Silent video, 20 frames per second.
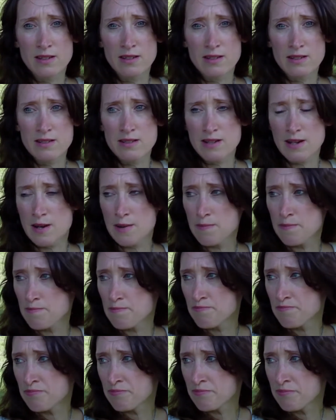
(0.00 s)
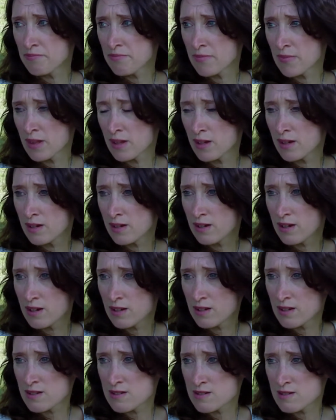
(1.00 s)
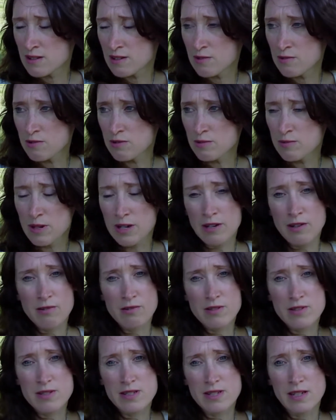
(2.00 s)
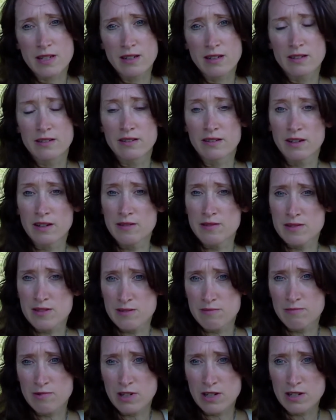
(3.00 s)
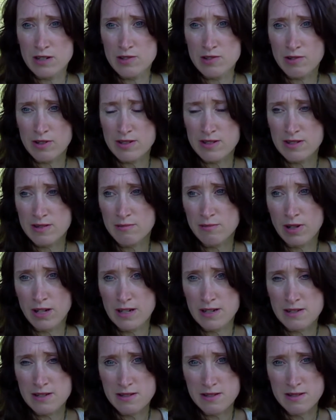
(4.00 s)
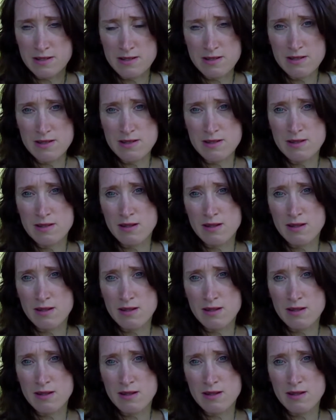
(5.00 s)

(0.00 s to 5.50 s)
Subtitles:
And yeah, they snake all the way across England, going to some really interesting places.